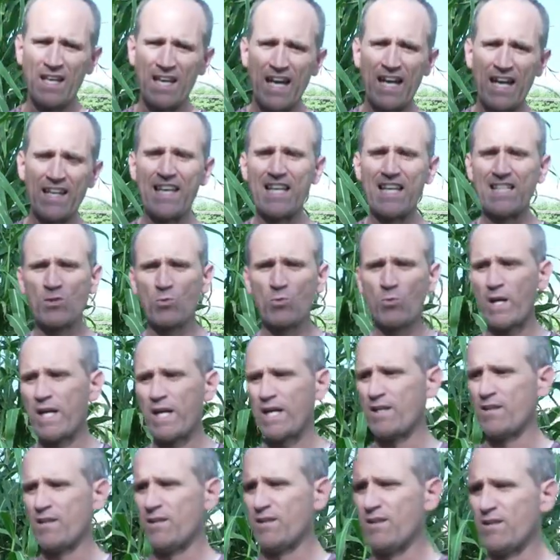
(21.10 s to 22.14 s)
And that's the
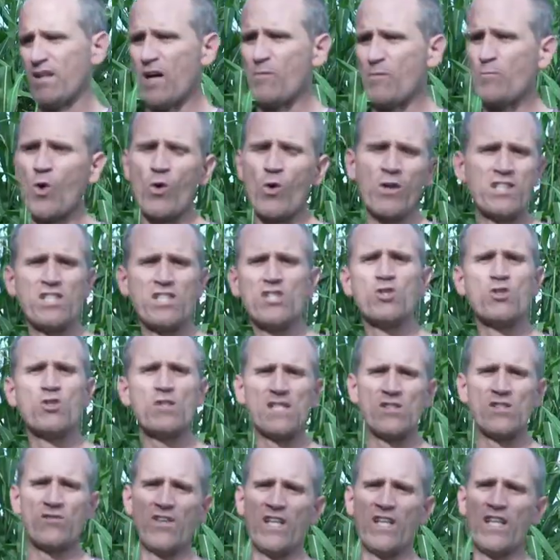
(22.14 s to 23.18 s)
way I'm going to do
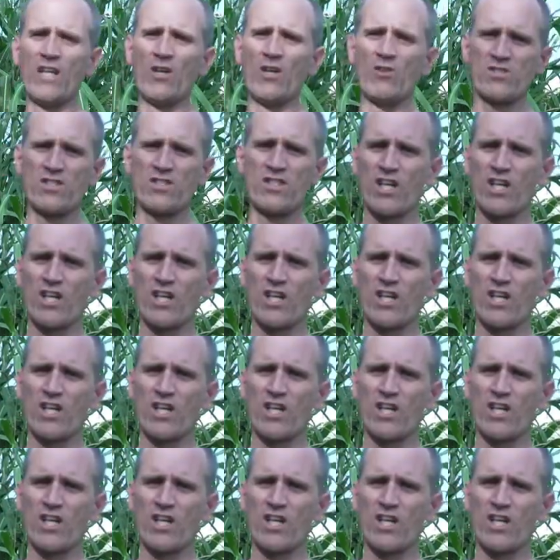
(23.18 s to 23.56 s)
these videos.